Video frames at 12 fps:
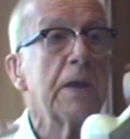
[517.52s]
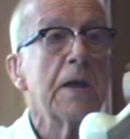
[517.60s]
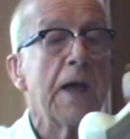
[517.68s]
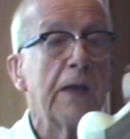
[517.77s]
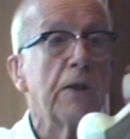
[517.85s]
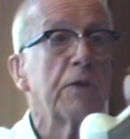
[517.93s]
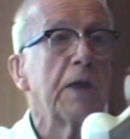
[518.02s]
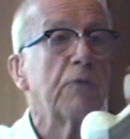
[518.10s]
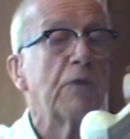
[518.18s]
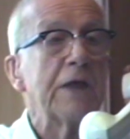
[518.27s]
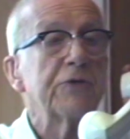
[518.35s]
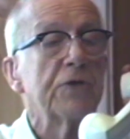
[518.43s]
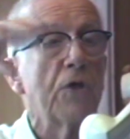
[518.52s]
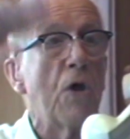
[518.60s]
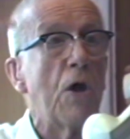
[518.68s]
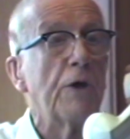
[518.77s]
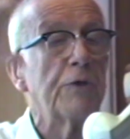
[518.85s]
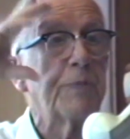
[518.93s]
and in relation to
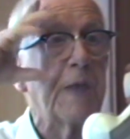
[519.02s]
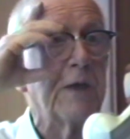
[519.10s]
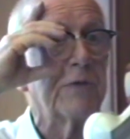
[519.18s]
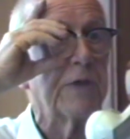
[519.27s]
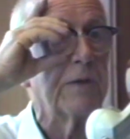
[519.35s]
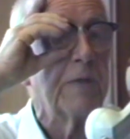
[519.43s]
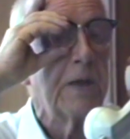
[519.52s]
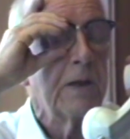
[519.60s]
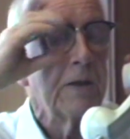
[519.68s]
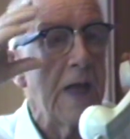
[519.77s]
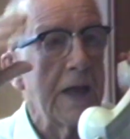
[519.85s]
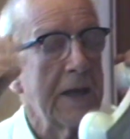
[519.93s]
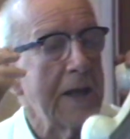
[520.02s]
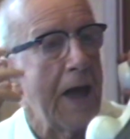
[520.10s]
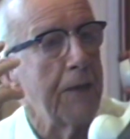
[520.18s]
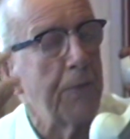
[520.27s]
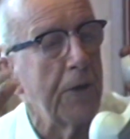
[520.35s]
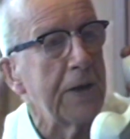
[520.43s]
all space, at
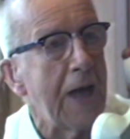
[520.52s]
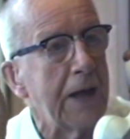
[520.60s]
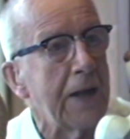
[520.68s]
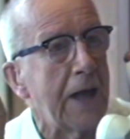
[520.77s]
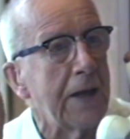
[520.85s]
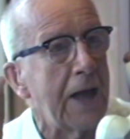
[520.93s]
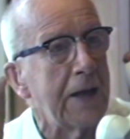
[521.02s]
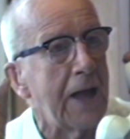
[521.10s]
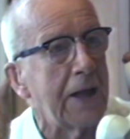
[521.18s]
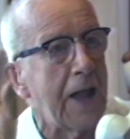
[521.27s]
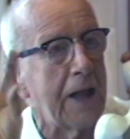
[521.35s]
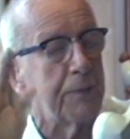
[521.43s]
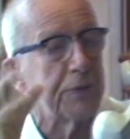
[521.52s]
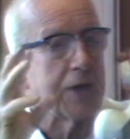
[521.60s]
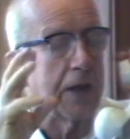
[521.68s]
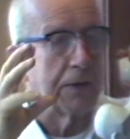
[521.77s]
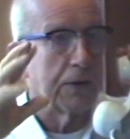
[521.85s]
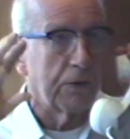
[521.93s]
99.99999%
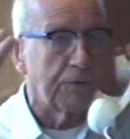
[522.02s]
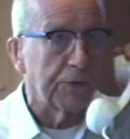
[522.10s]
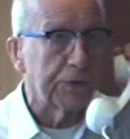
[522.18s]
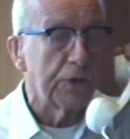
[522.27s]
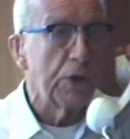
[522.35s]
of the universe,